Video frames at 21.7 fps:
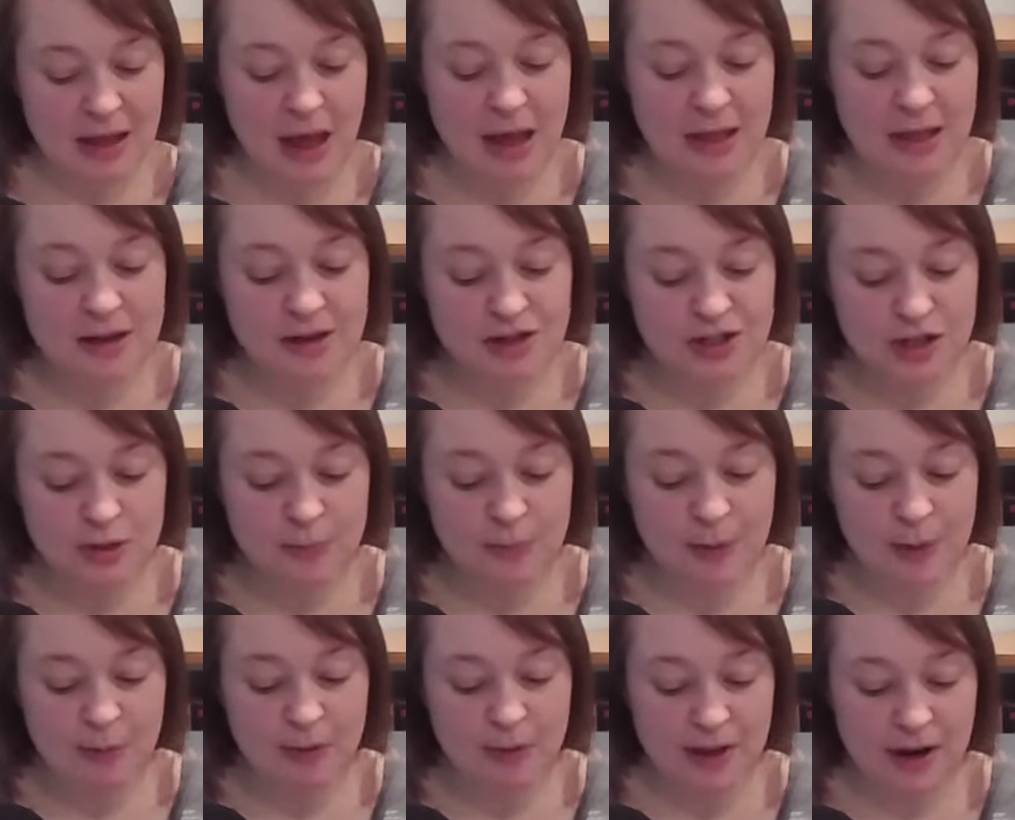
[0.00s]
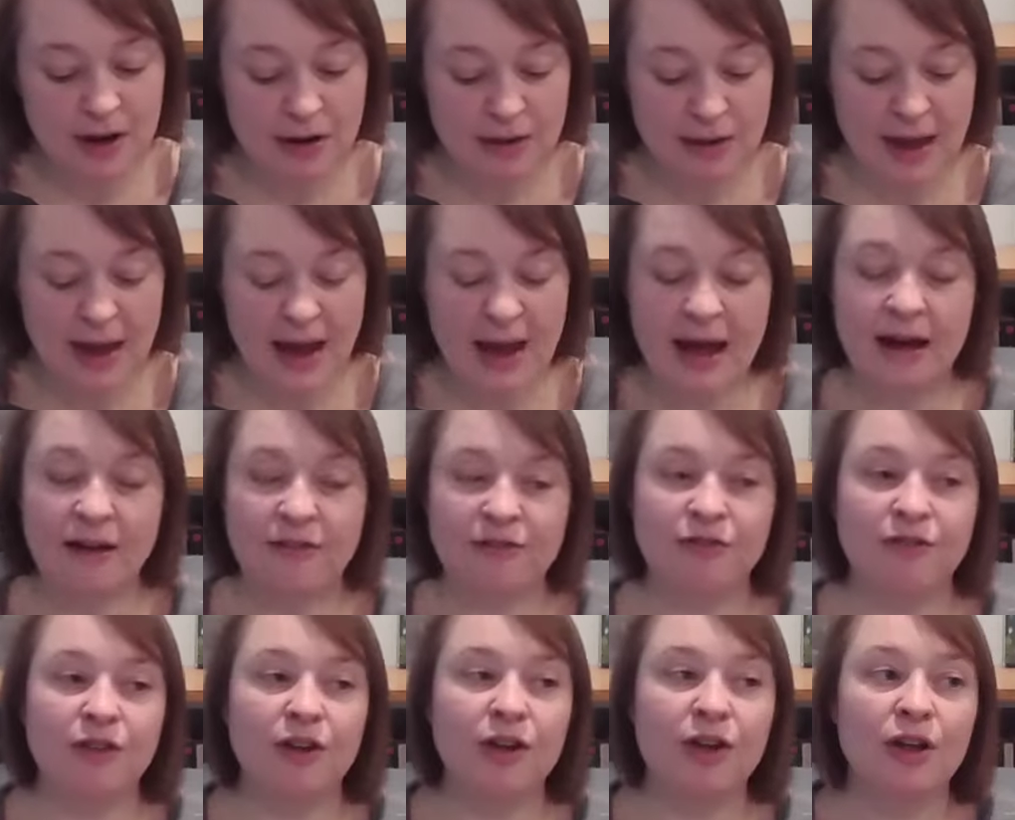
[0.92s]
And there's still people there that
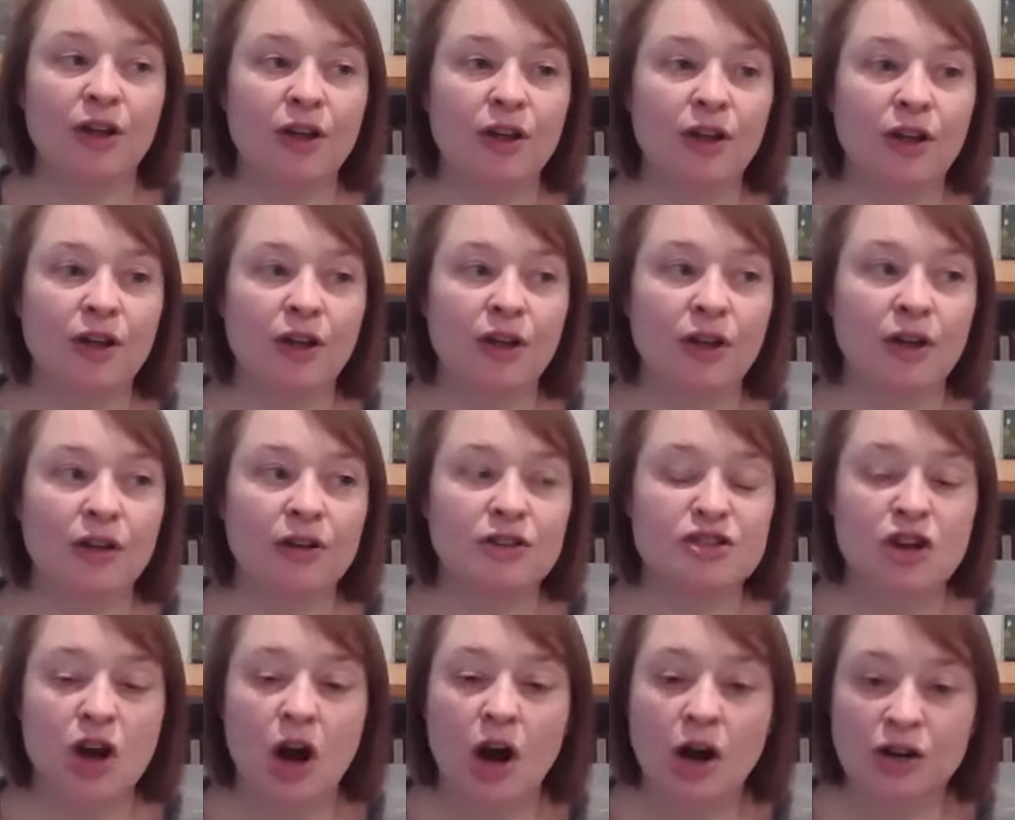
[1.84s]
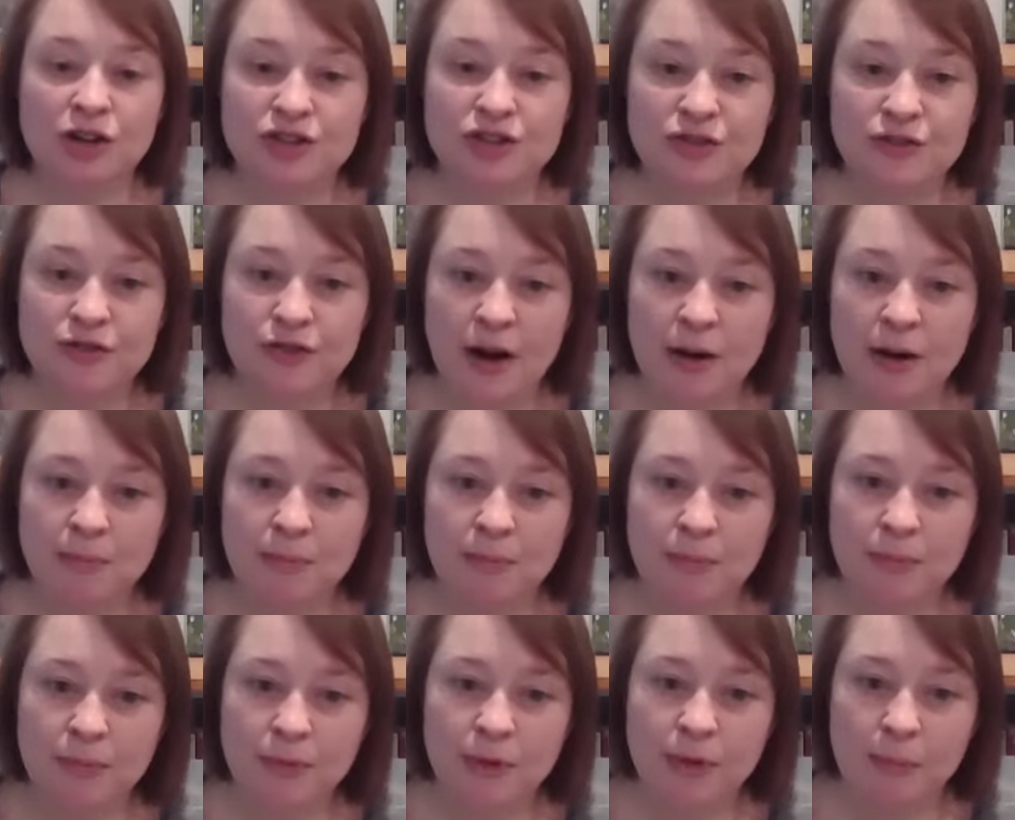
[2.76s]
have scars
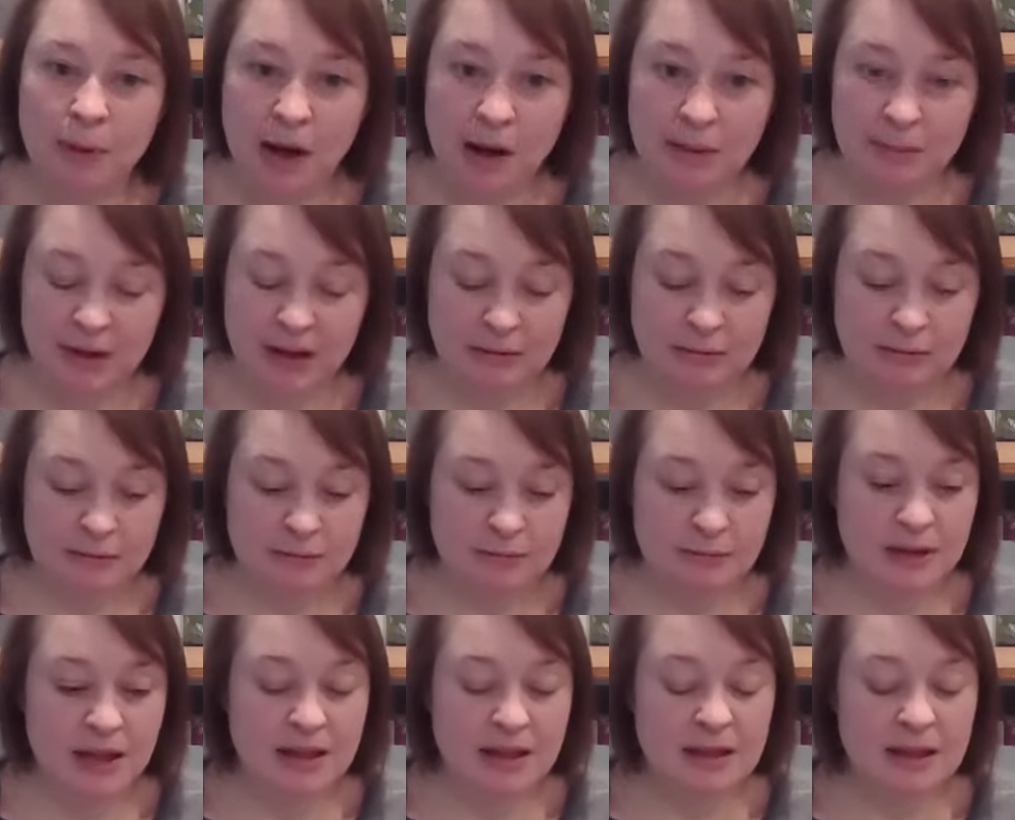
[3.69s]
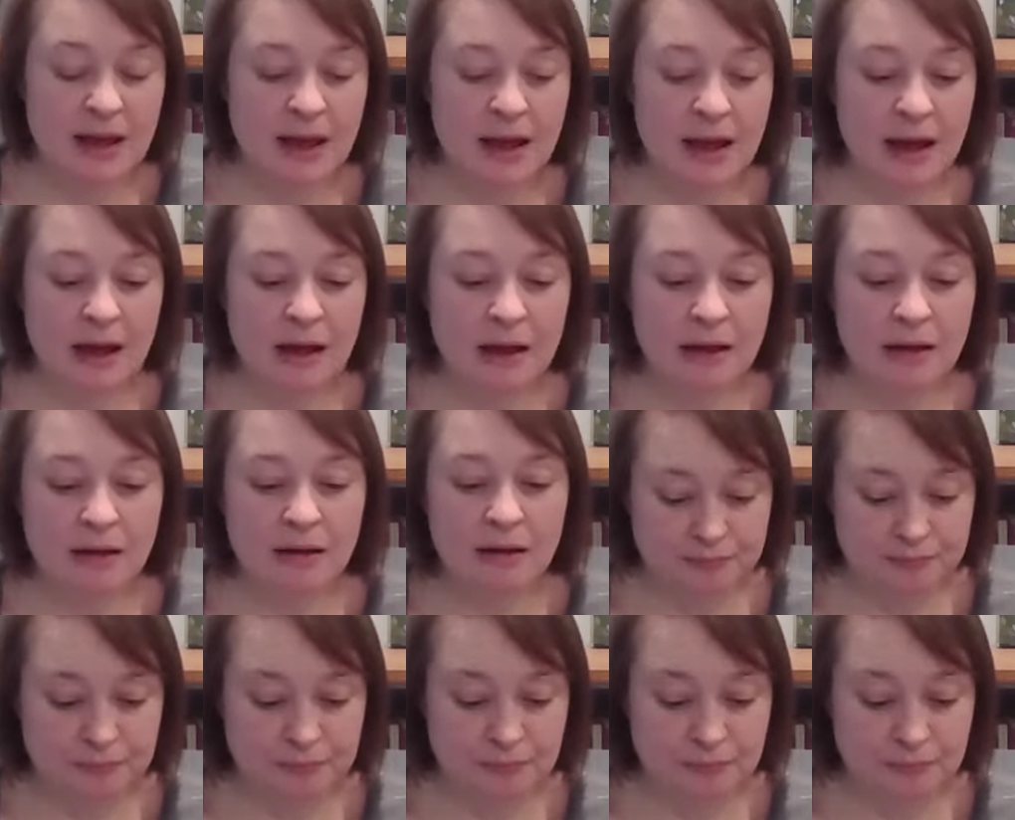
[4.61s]
from the bombing that they
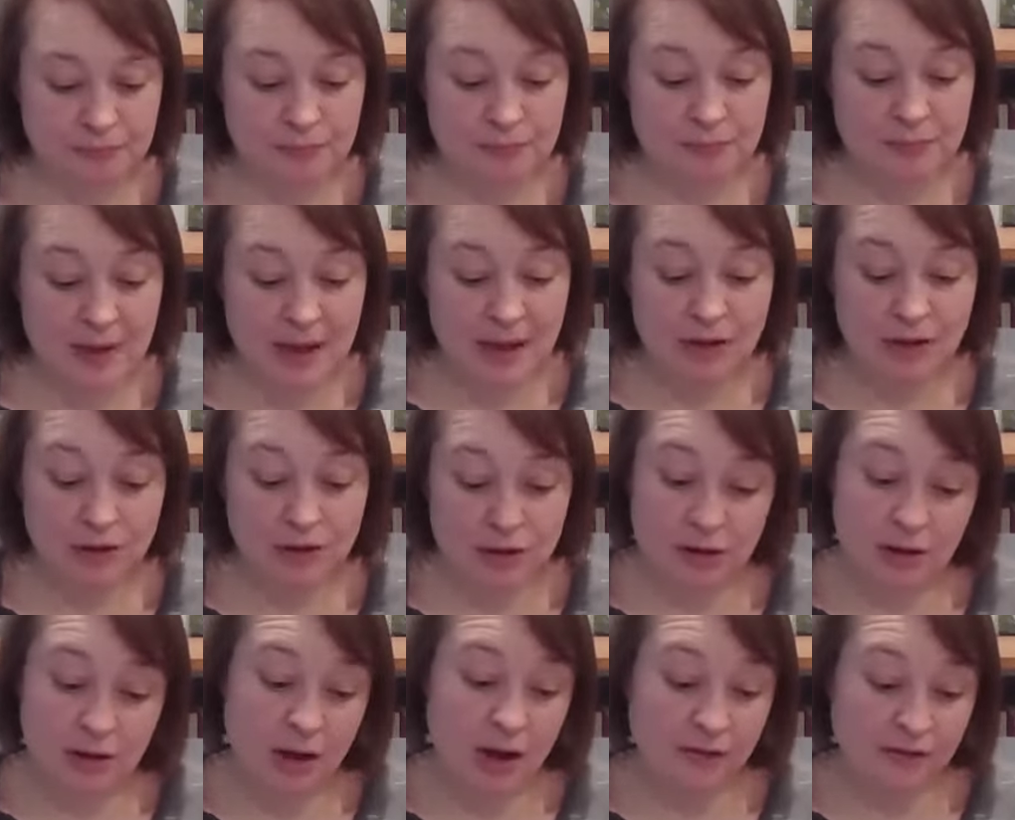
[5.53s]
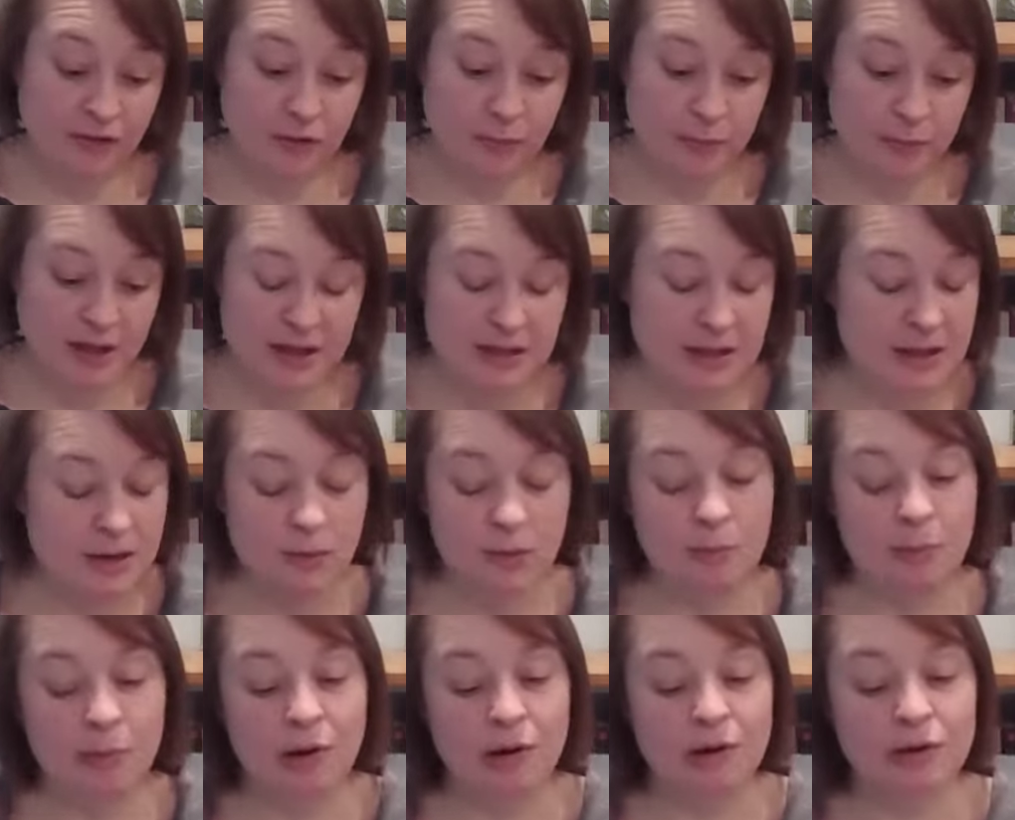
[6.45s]
look awful because they
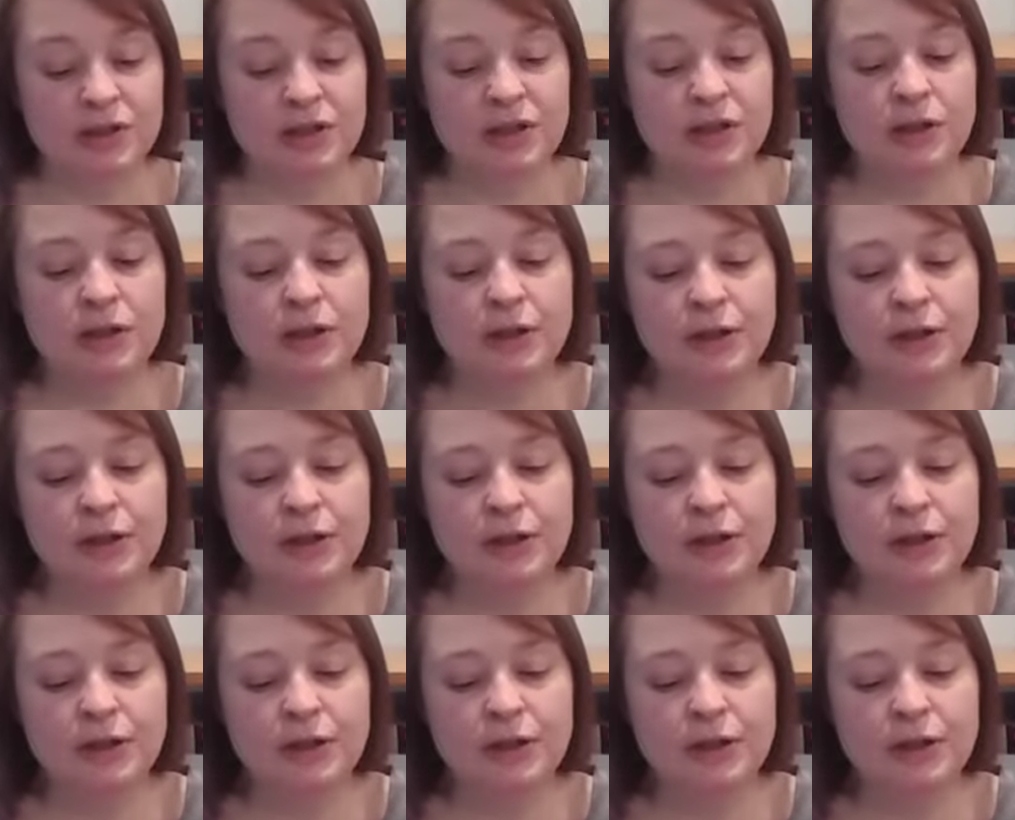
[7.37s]
were burnt.